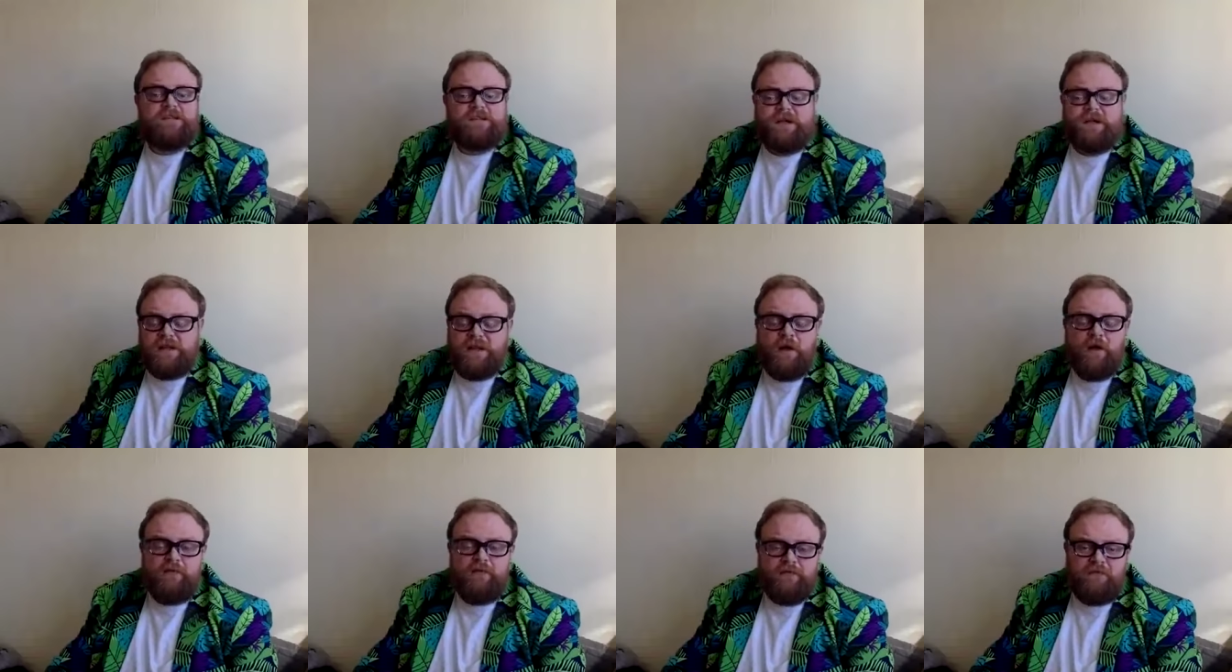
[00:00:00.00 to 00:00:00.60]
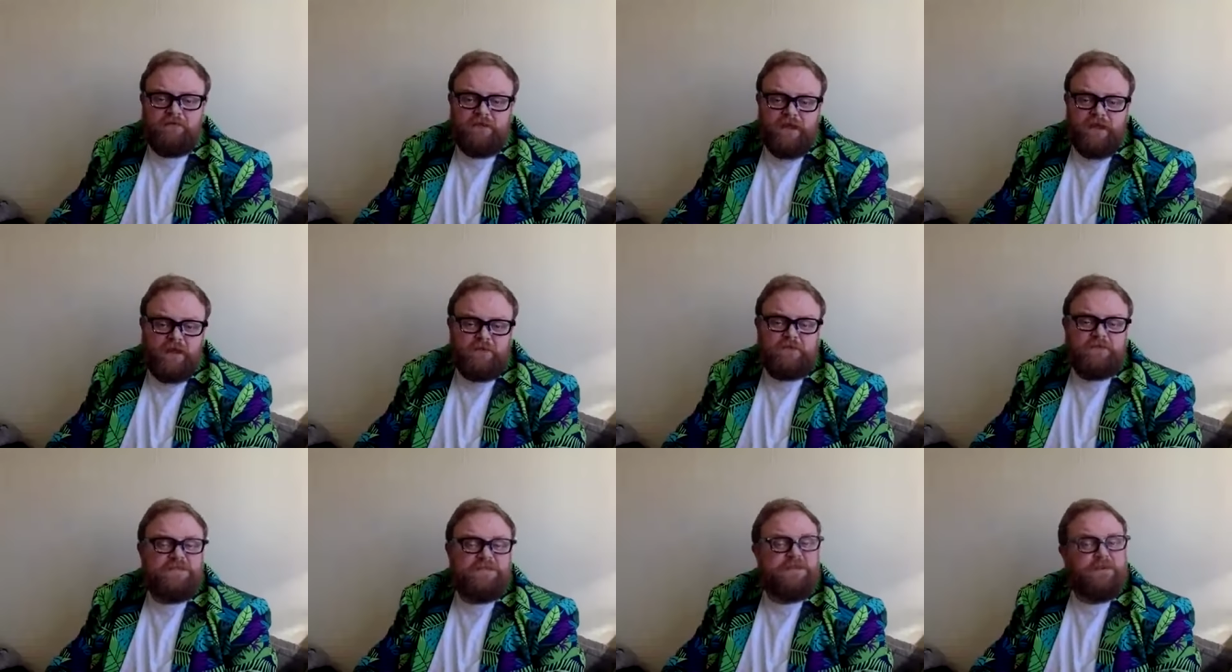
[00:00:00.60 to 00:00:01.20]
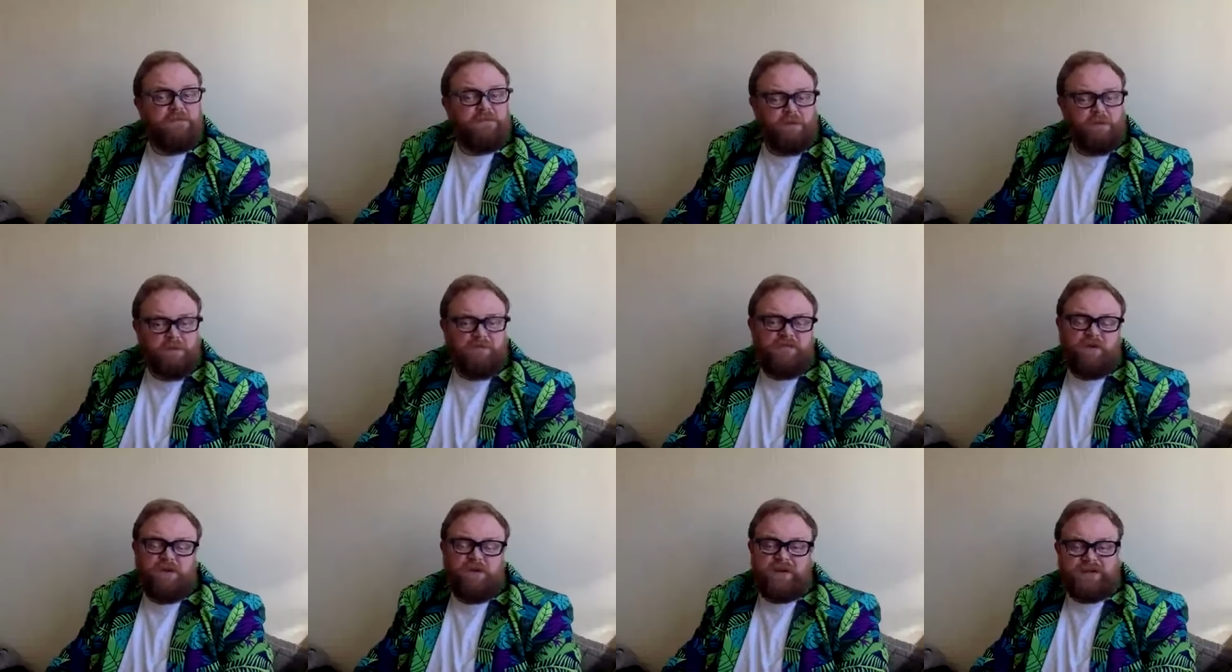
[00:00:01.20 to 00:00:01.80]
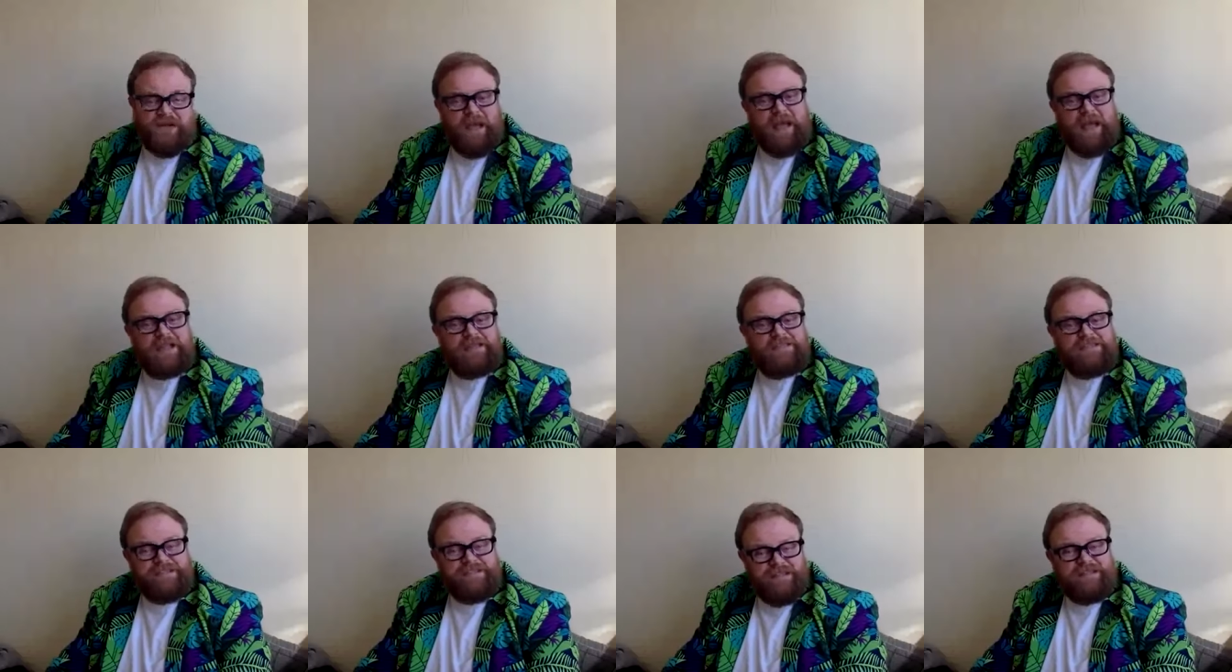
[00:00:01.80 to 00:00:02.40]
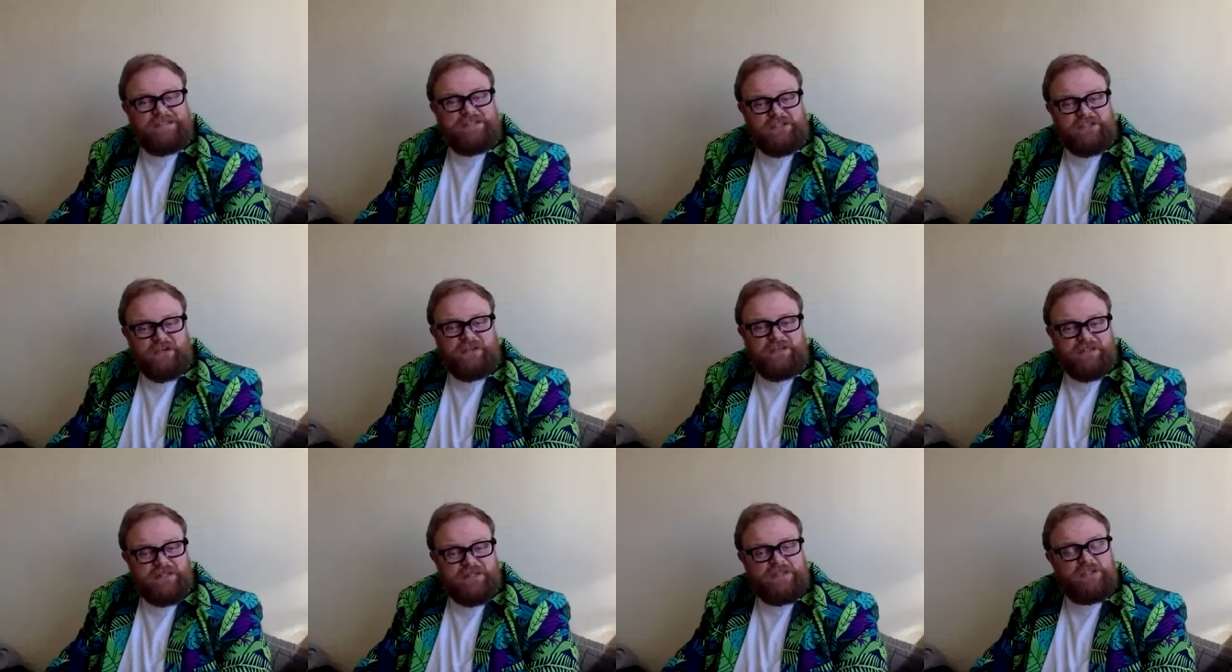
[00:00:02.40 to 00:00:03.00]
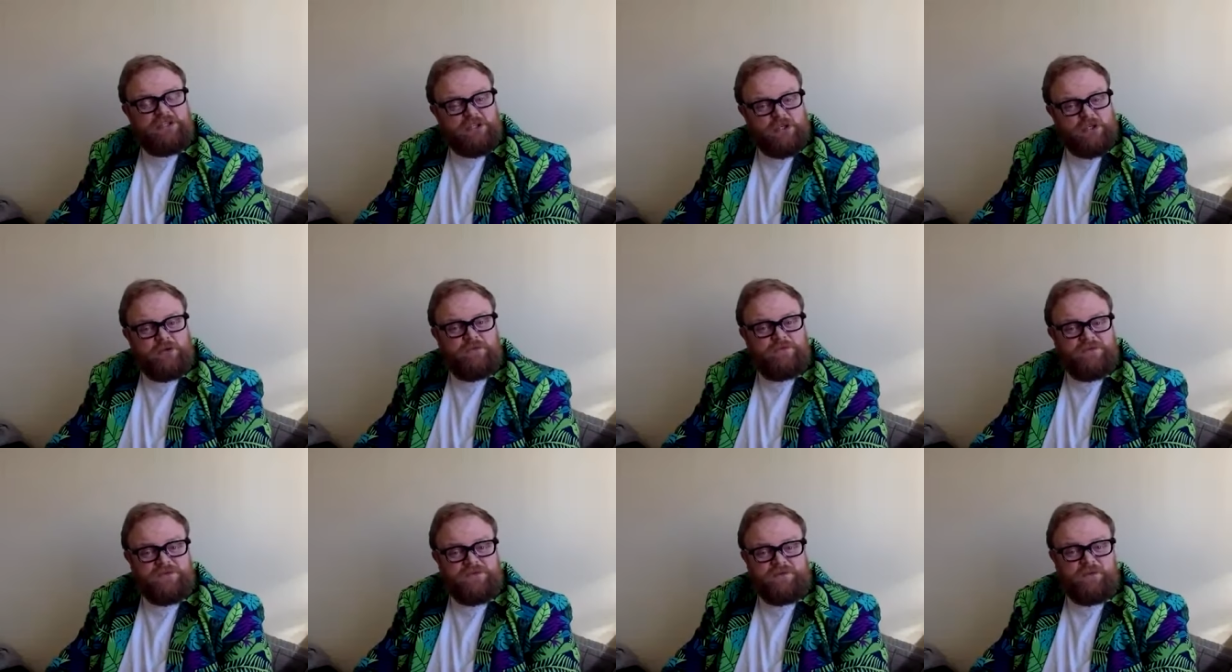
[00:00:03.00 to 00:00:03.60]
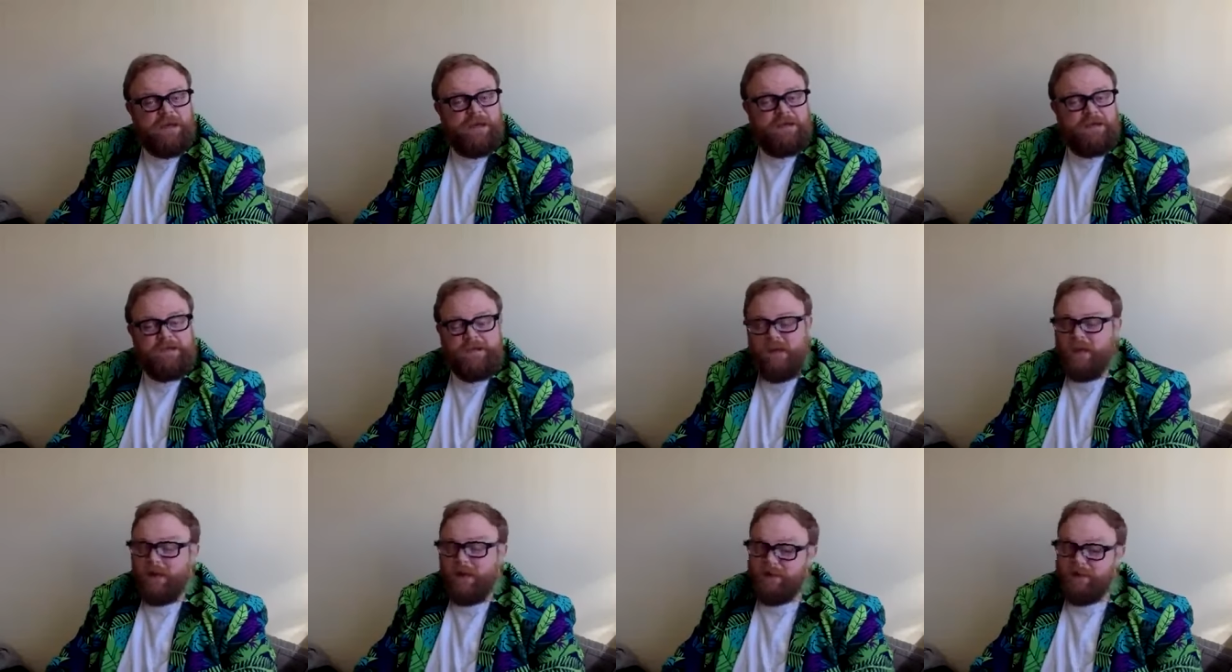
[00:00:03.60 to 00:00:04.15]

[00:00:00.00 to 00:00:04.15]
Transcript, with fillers: So they often found mummified cats inside these tombs as well.